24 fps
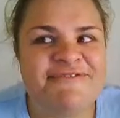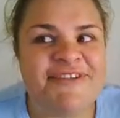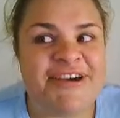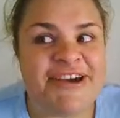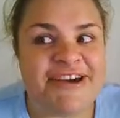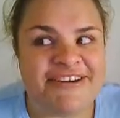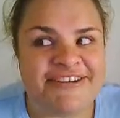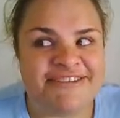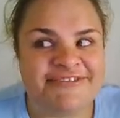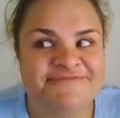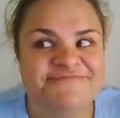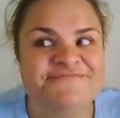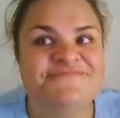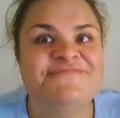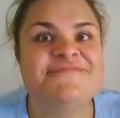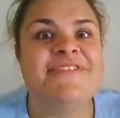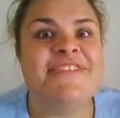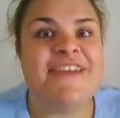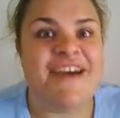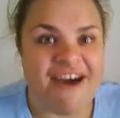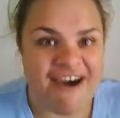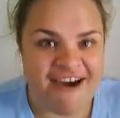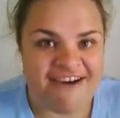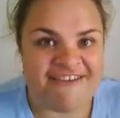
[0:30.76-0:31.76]
Well,
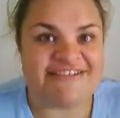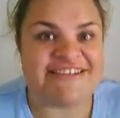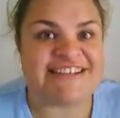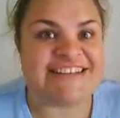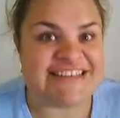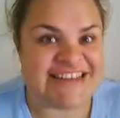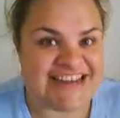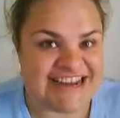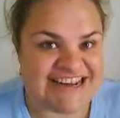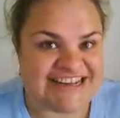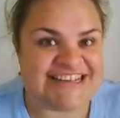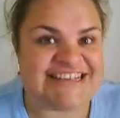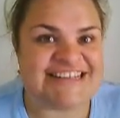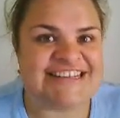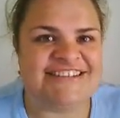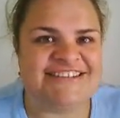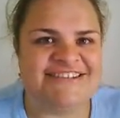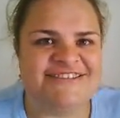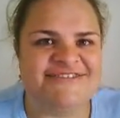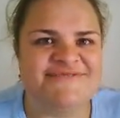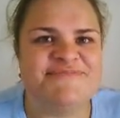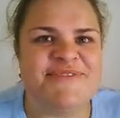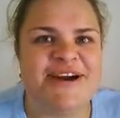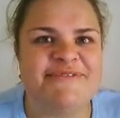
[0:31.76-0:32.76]
I was
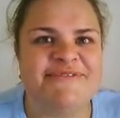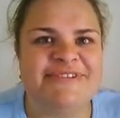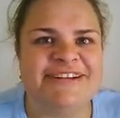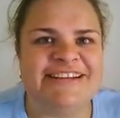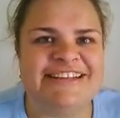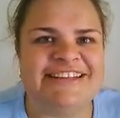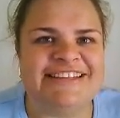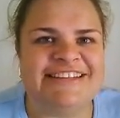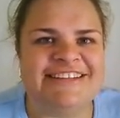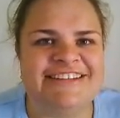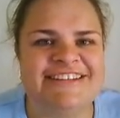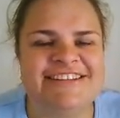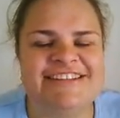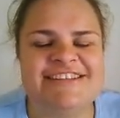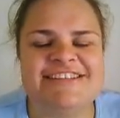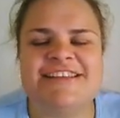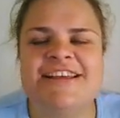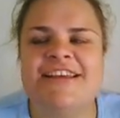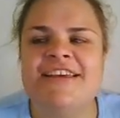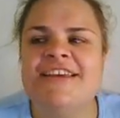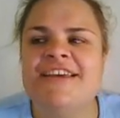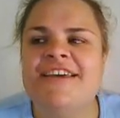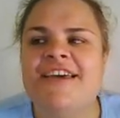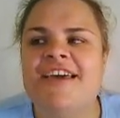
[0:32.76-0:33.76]
tested on my willingness.
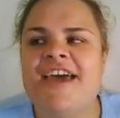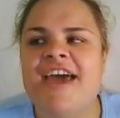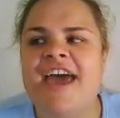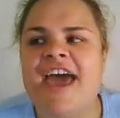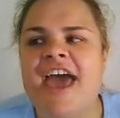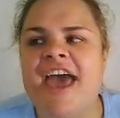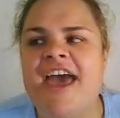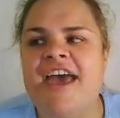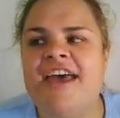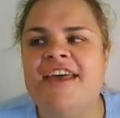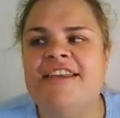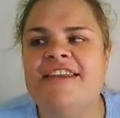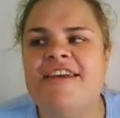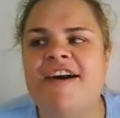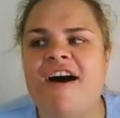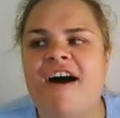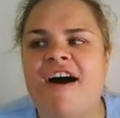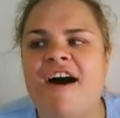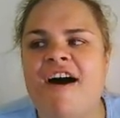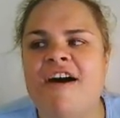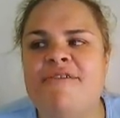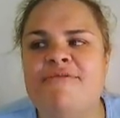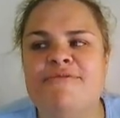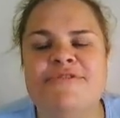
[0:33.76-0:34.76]
And
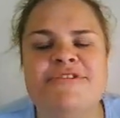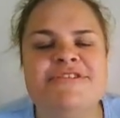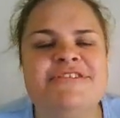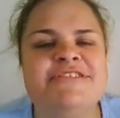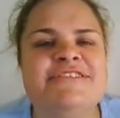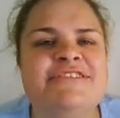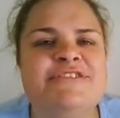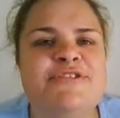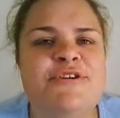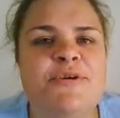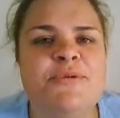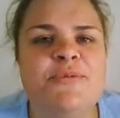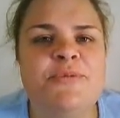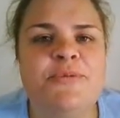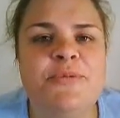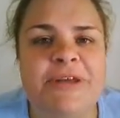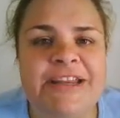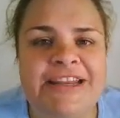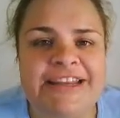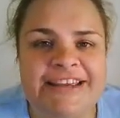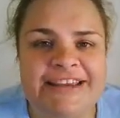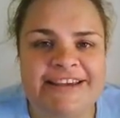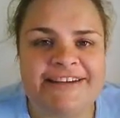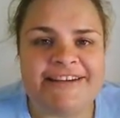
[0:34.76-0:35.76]
I was not
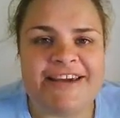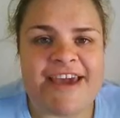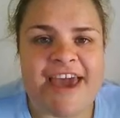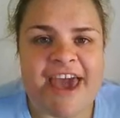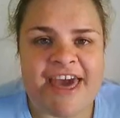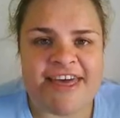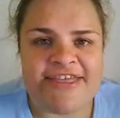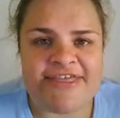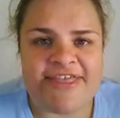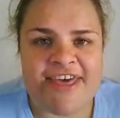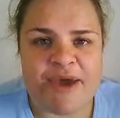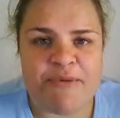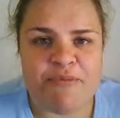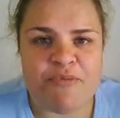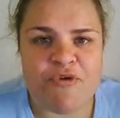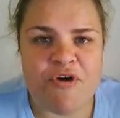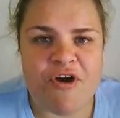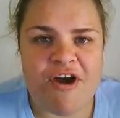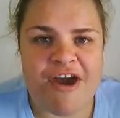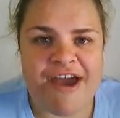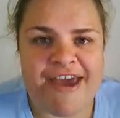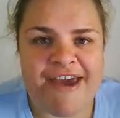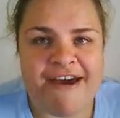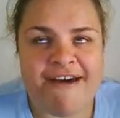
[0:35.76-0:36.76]
willing at that
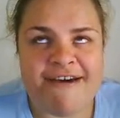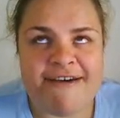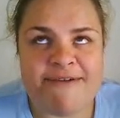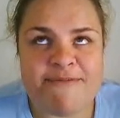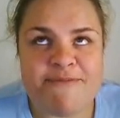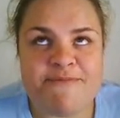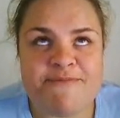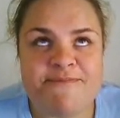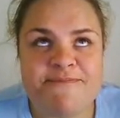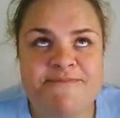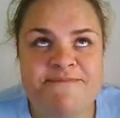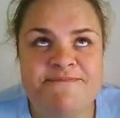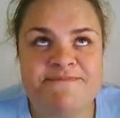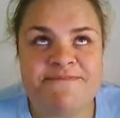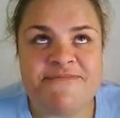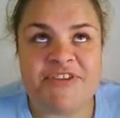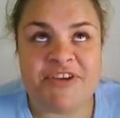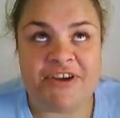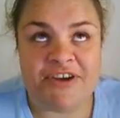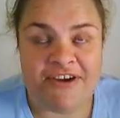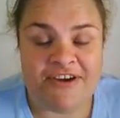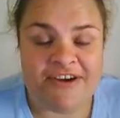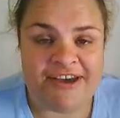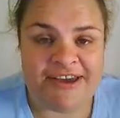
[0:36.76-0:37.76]
prior
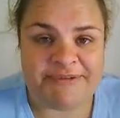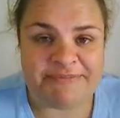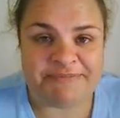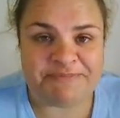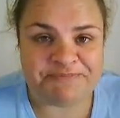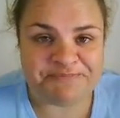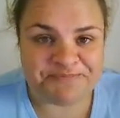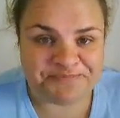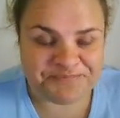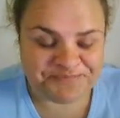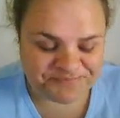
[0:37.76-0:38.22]
time.